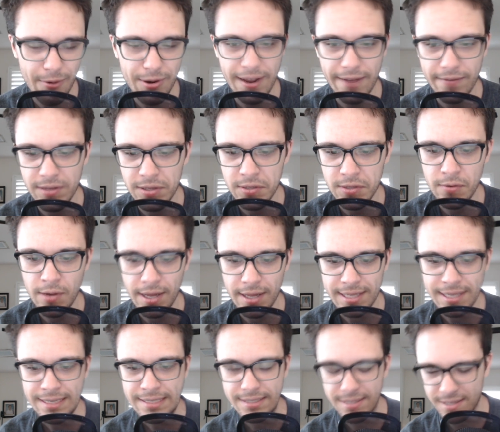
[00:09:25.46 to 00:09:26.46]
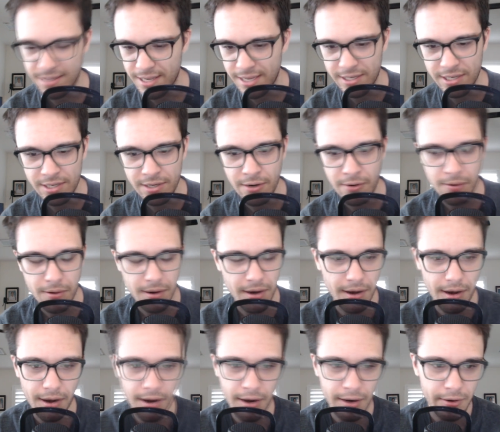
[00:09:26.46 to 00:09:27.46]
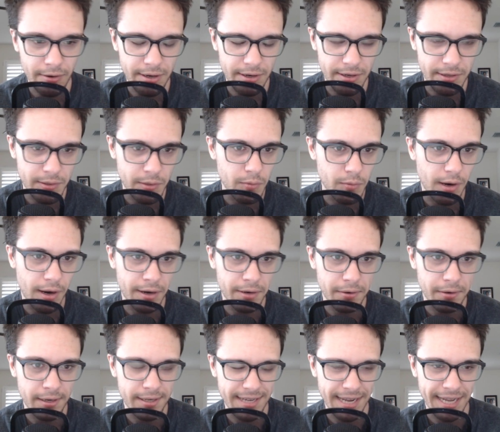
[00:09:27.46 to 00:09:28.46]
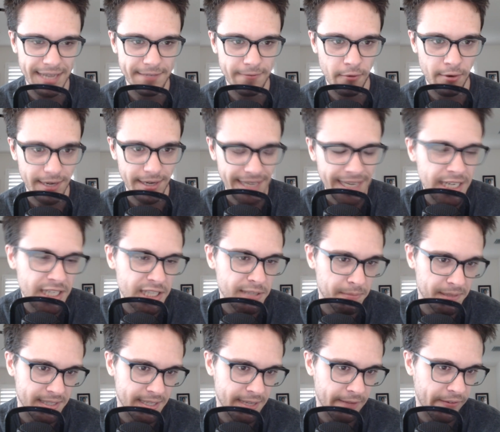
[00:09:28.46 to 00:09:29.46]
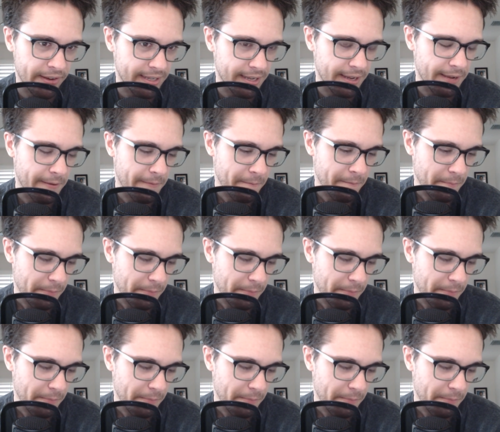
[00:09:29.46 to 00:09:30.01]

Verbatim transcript: I would have to do at least like, you know, 100 to 200 tests for each specific